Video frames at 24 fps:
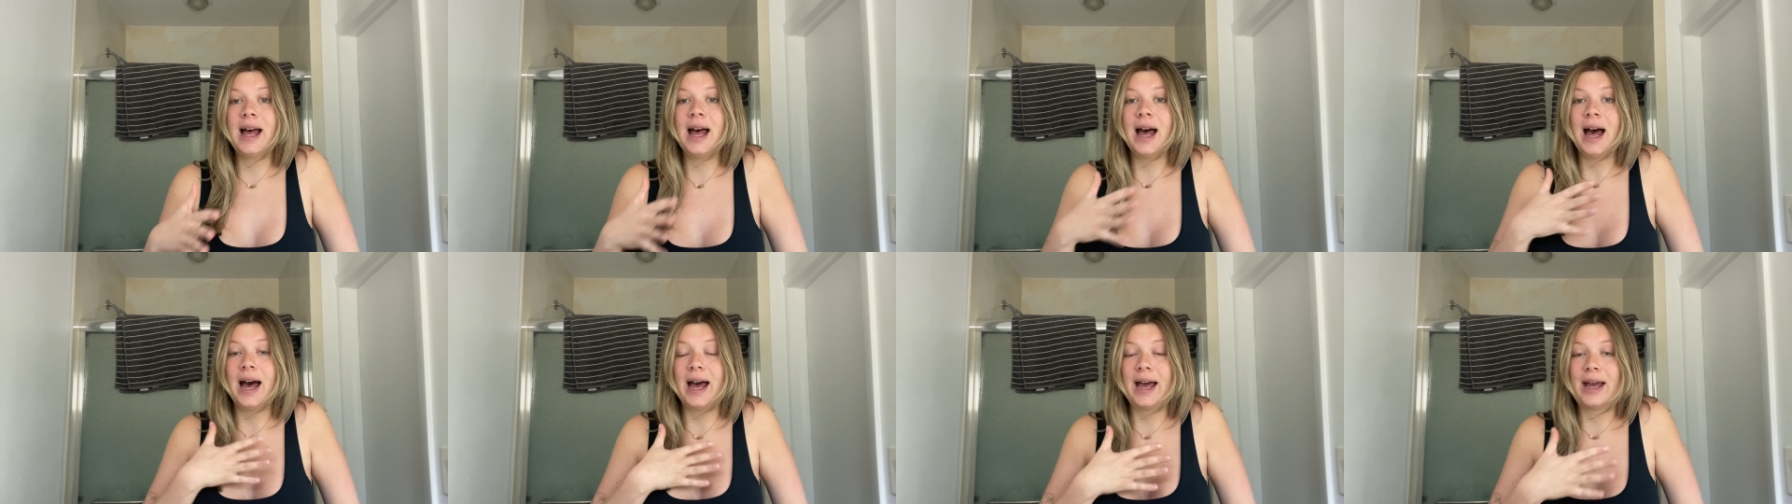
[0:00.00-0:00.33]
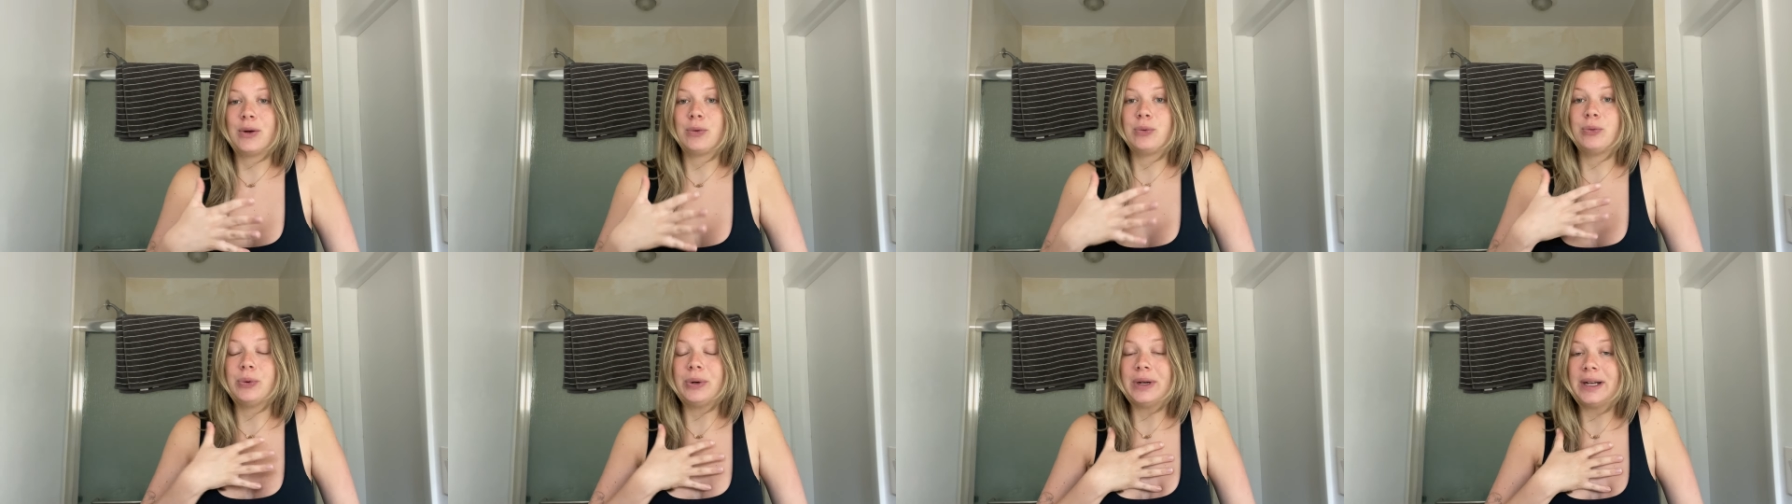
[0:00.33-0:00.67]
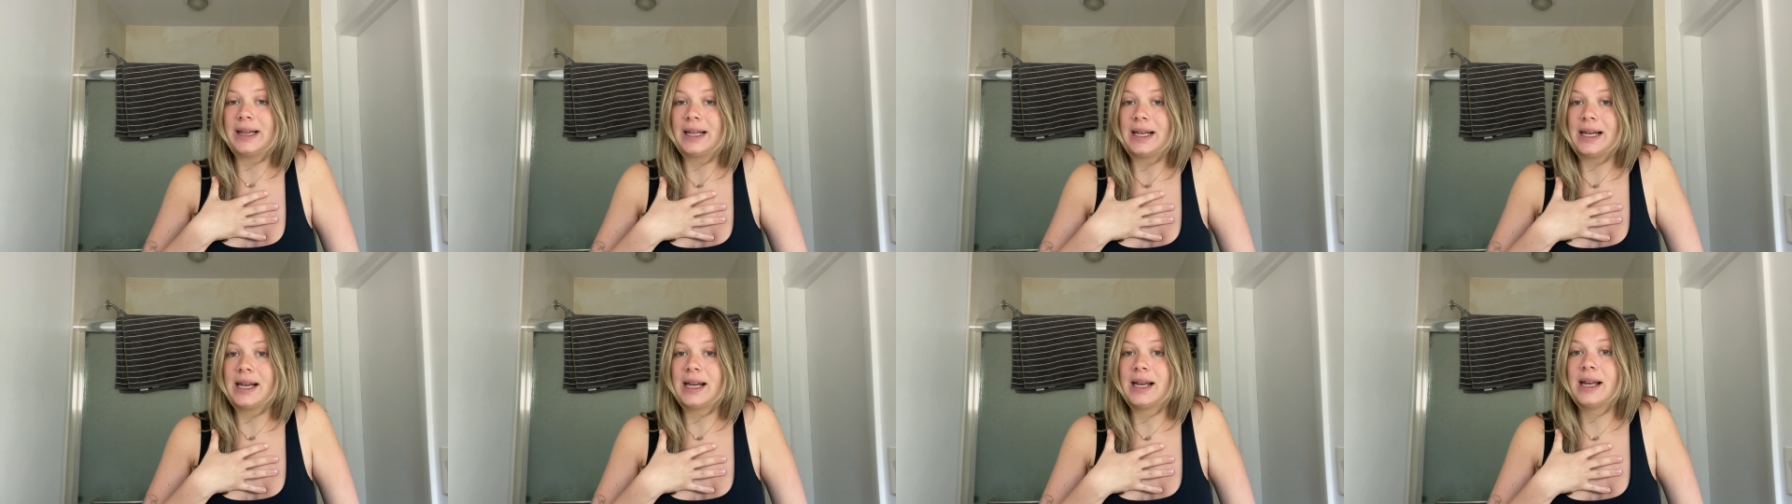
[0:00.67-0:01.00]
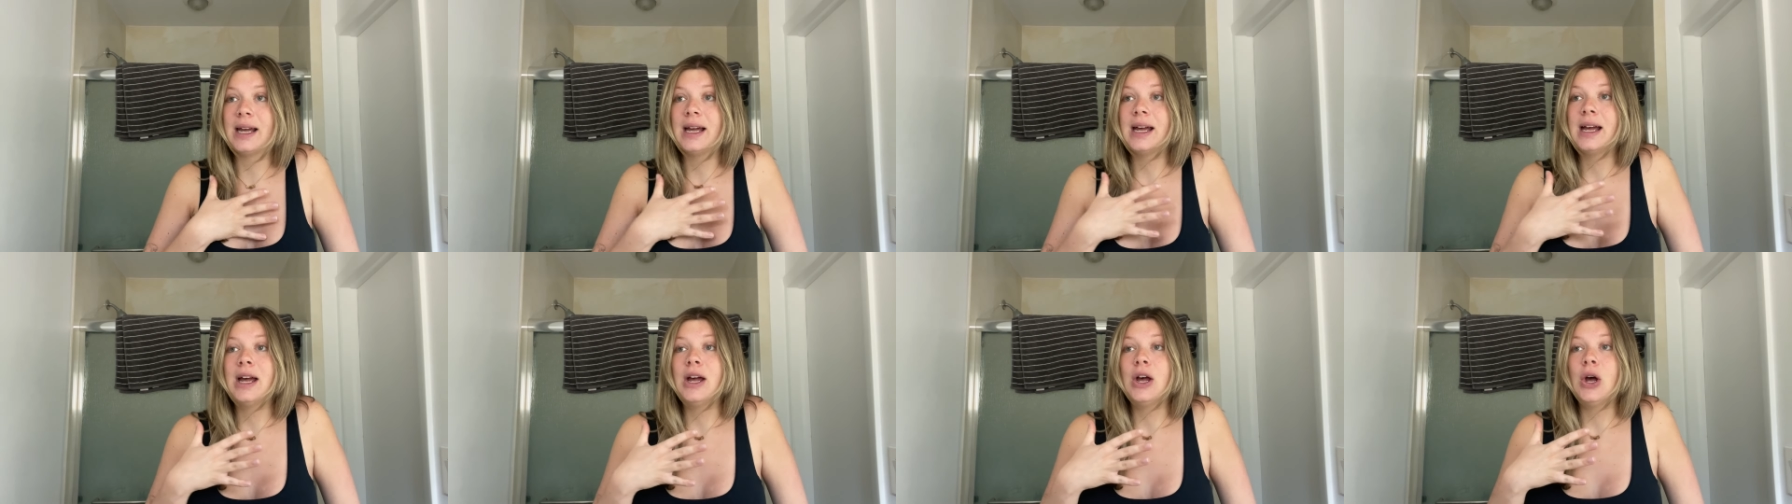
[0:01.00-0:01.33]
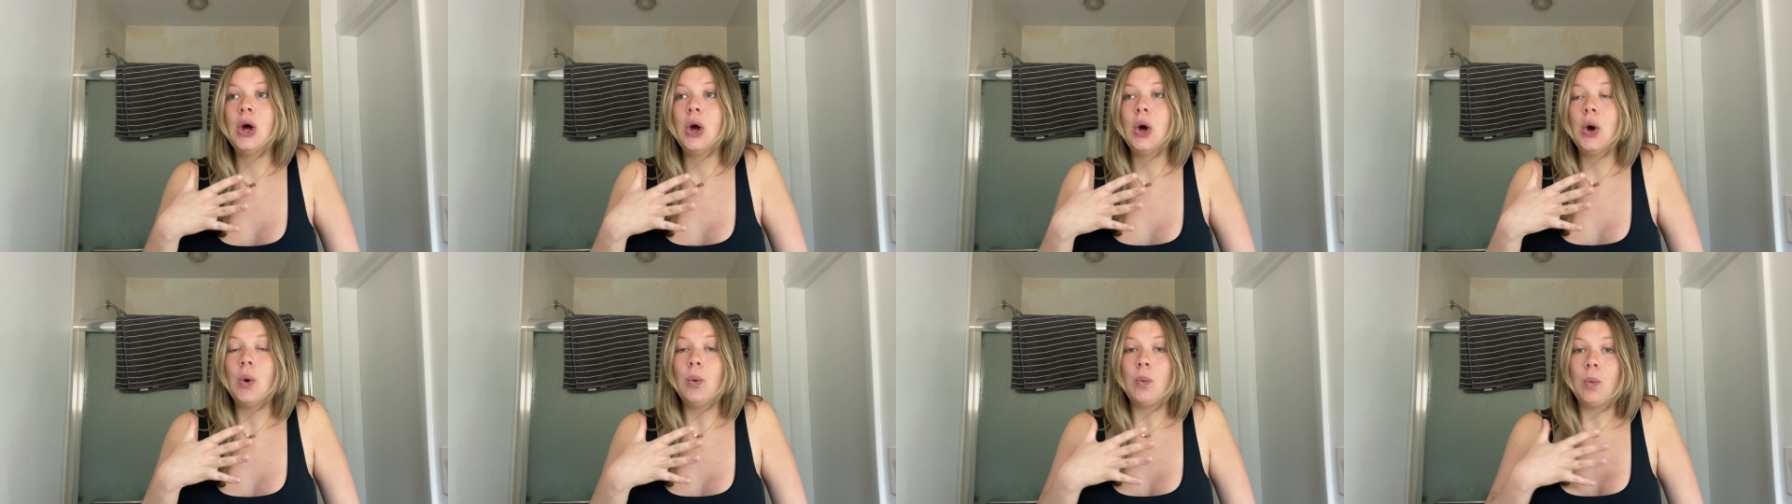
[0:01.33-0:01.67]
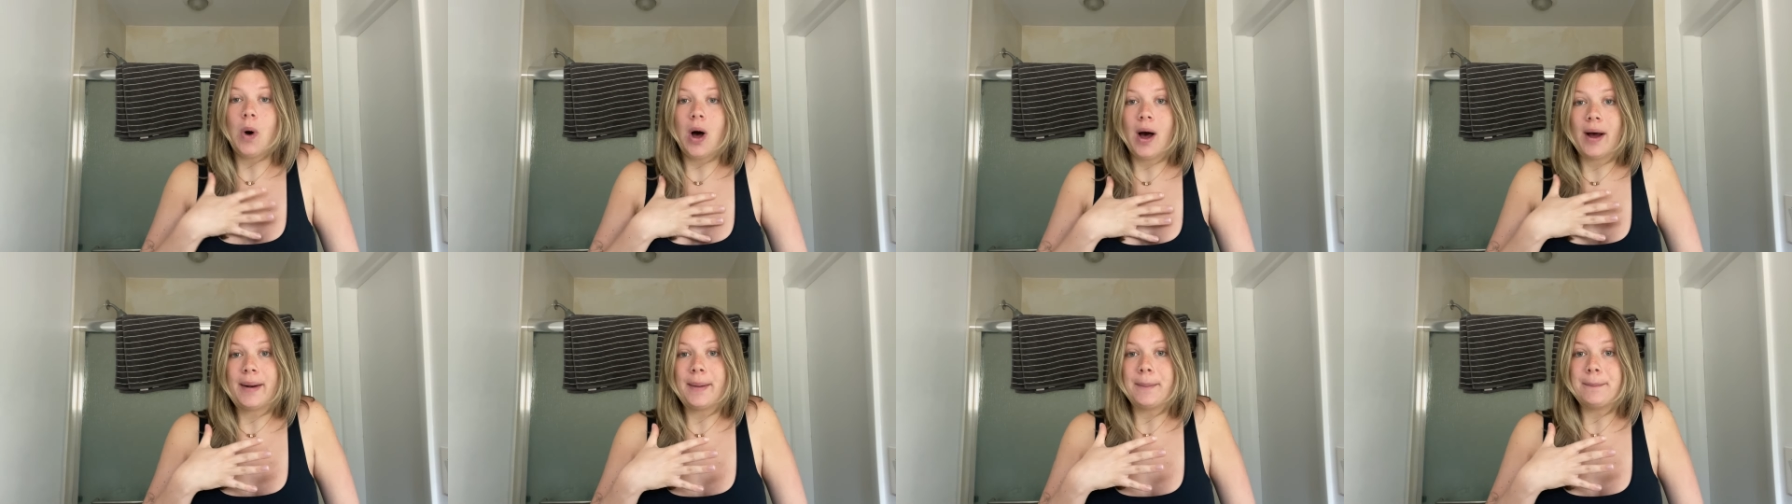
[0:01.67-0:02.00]
I really
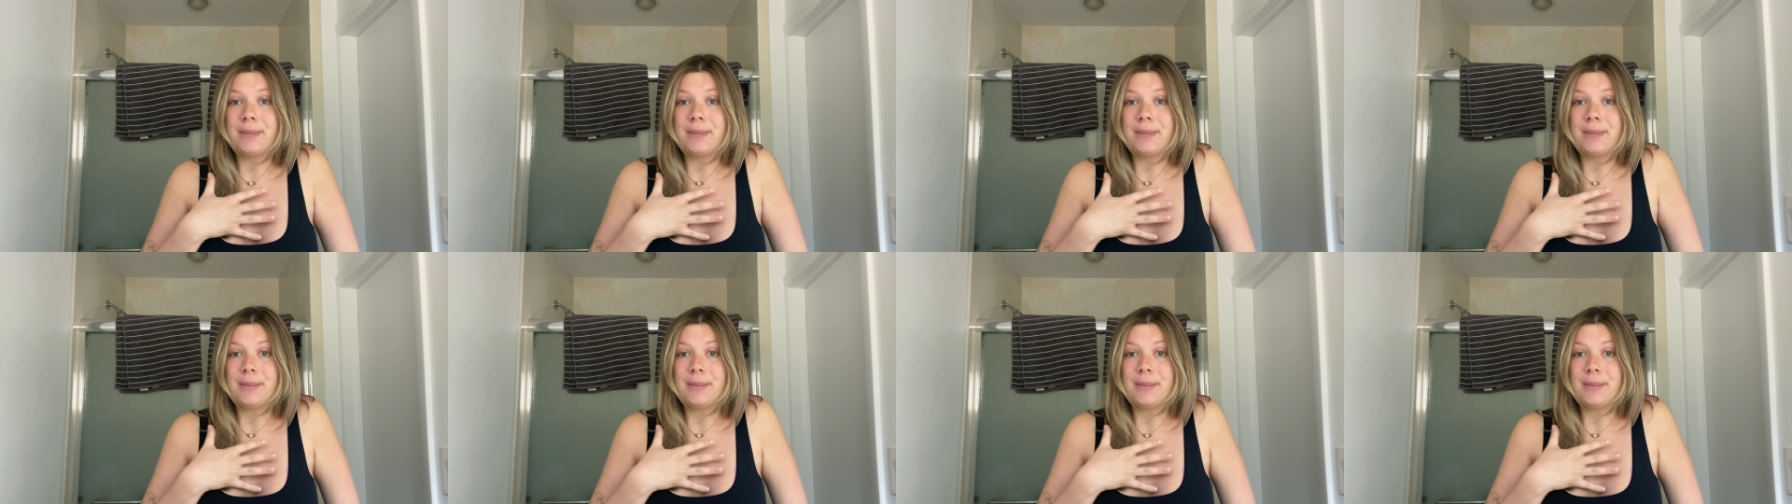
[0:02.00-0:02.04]
want